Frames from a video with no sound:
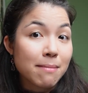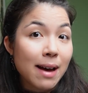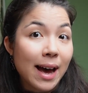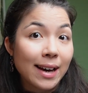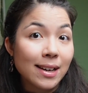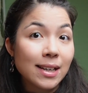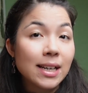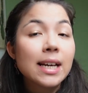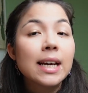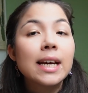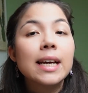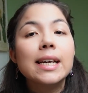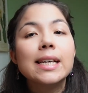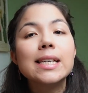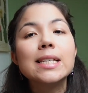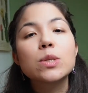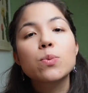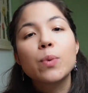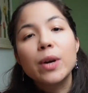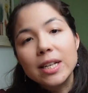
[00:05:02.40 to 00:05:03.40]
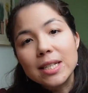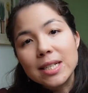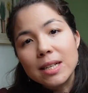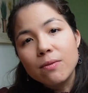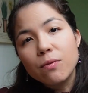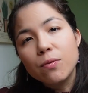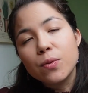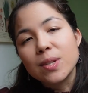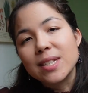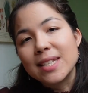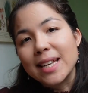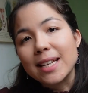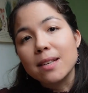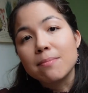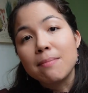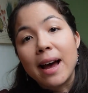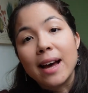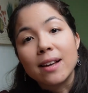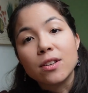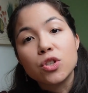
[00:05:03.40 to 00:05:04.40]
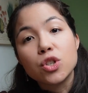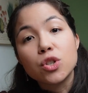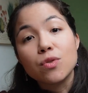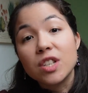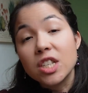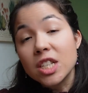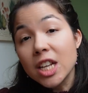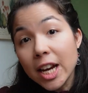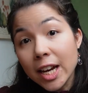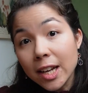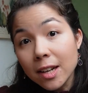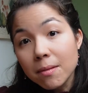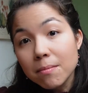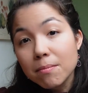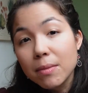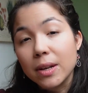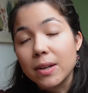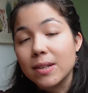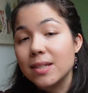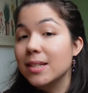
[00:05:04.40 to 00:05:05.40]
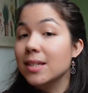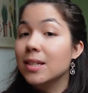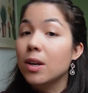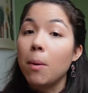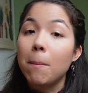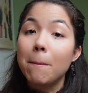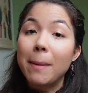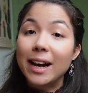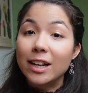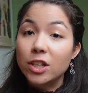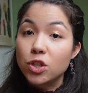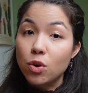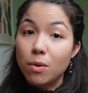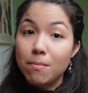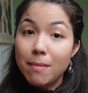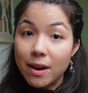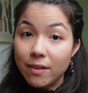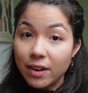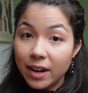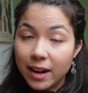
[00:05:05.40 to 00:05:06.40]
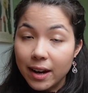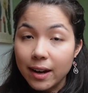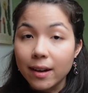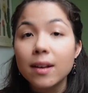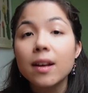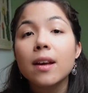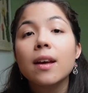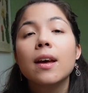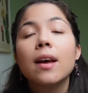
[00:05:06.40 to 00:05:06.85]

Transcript: man, is waiting for said man to return because he's gone back to America.